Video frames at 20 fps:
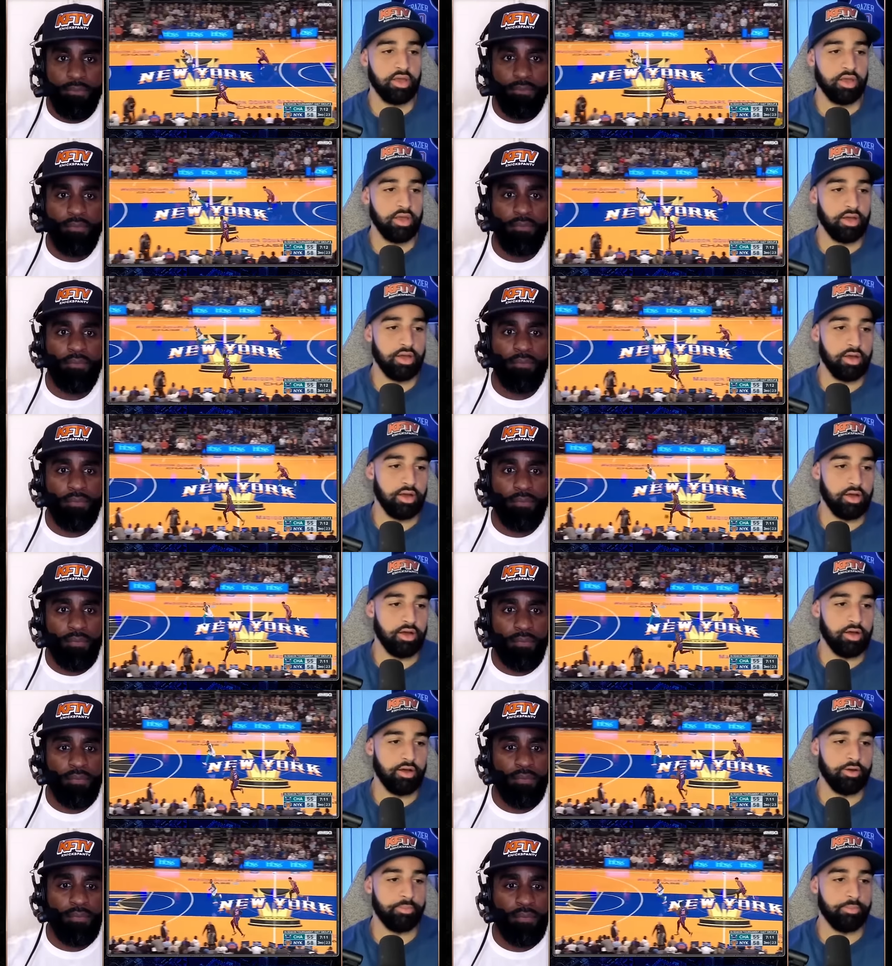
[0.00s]

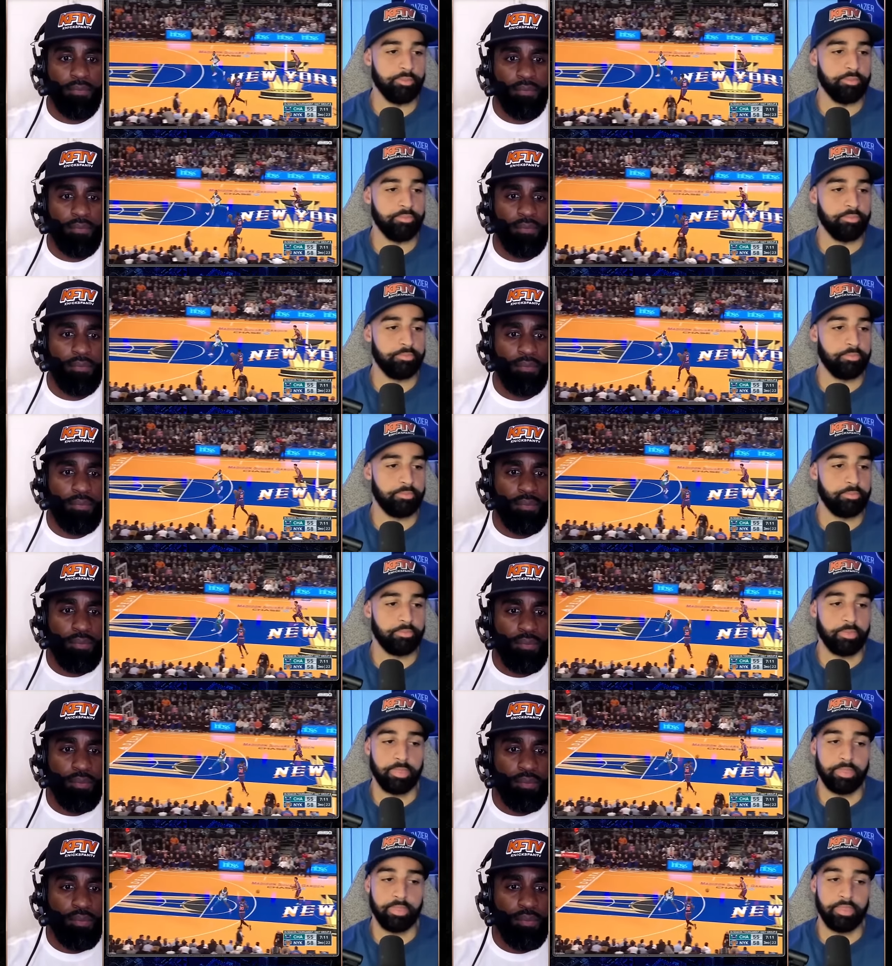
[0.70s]
Speaker 1: Um
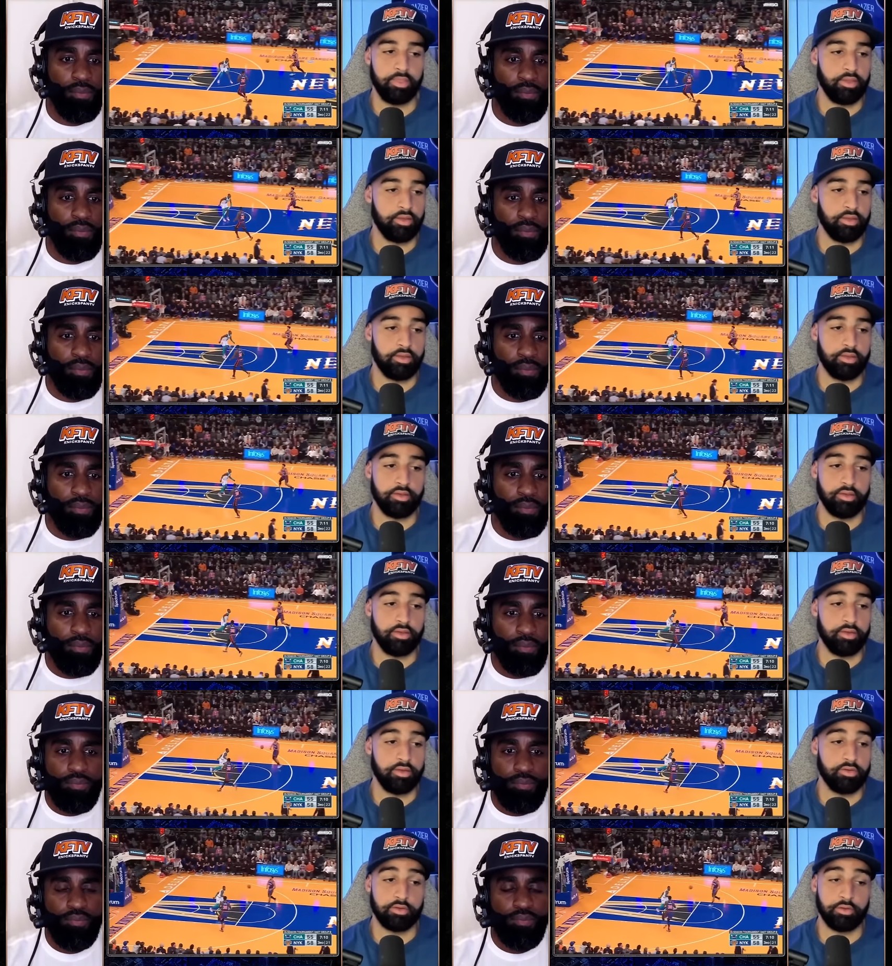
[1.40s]

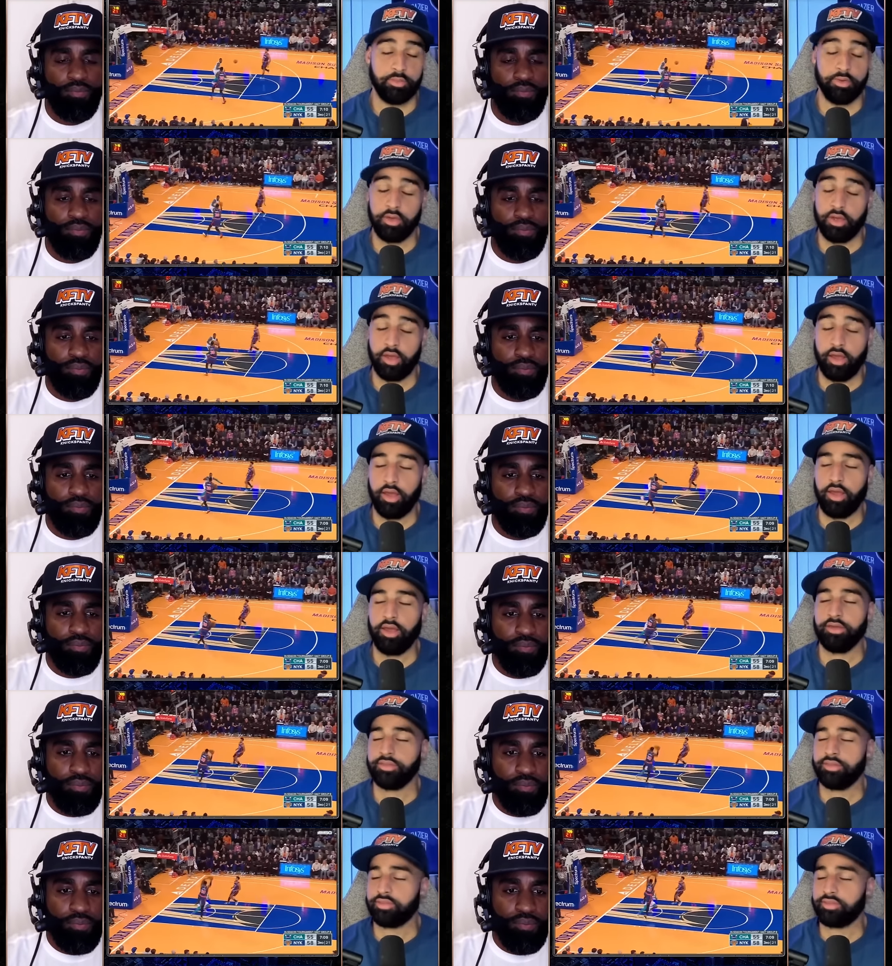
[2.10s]
me,
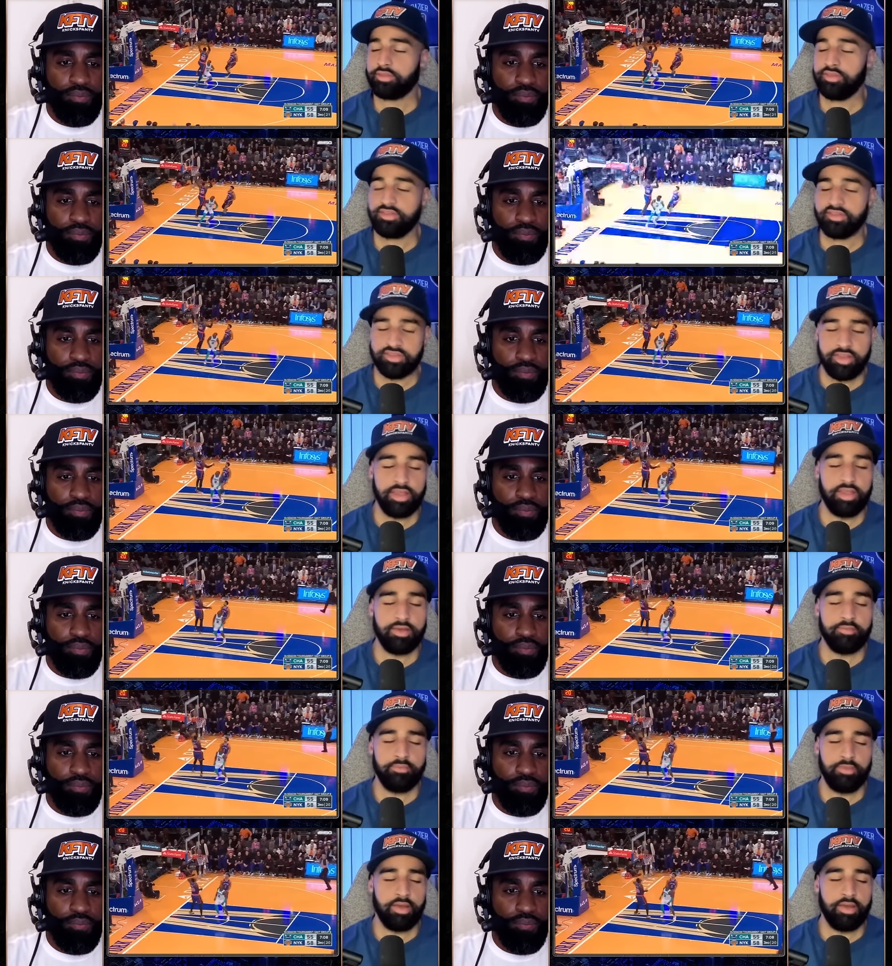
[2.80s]
this
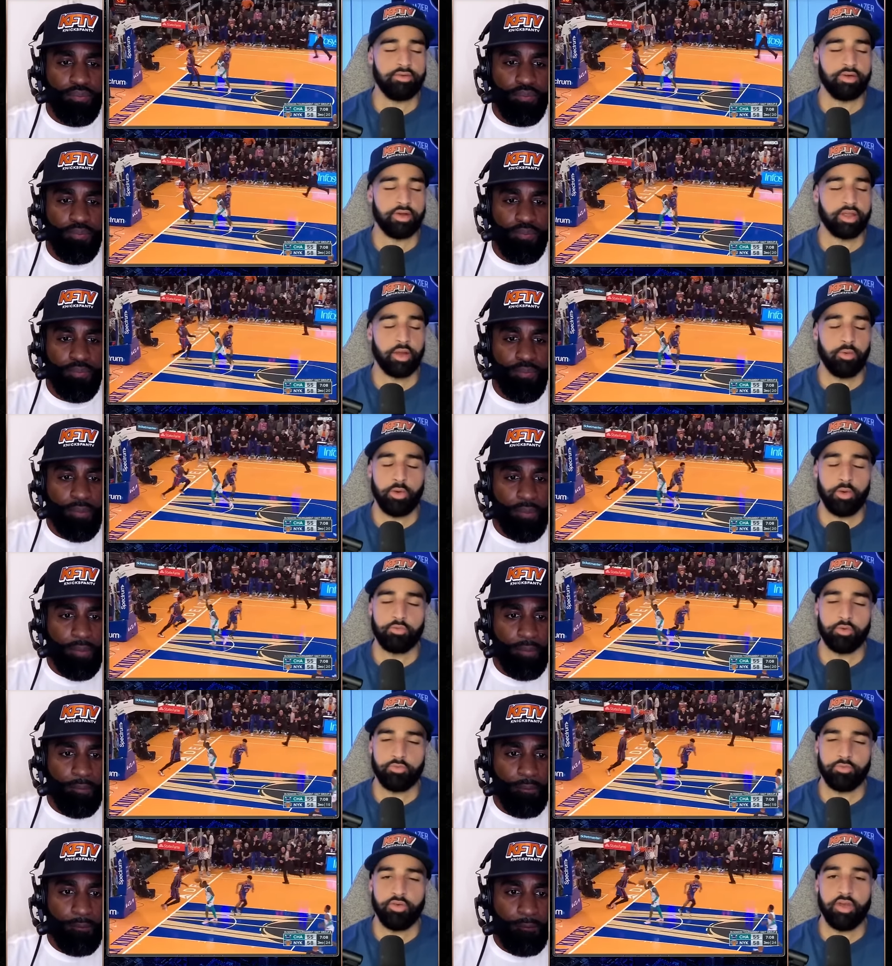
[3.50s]
game, man, like I want
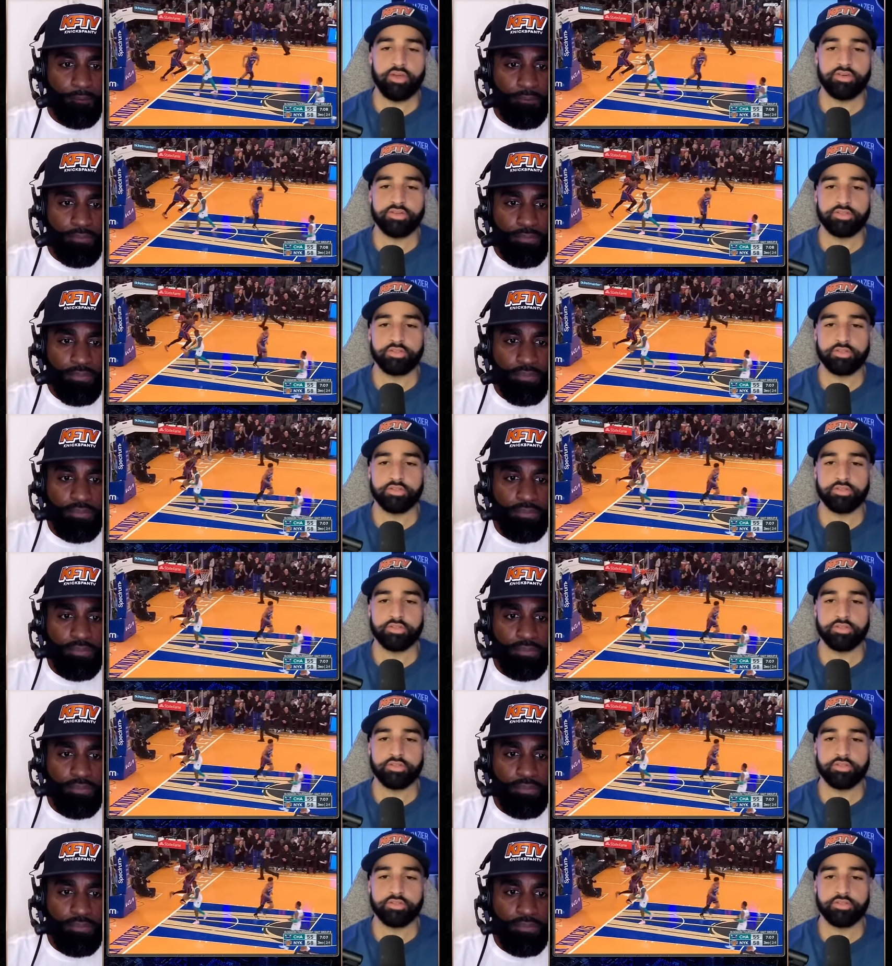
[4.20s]
revenge.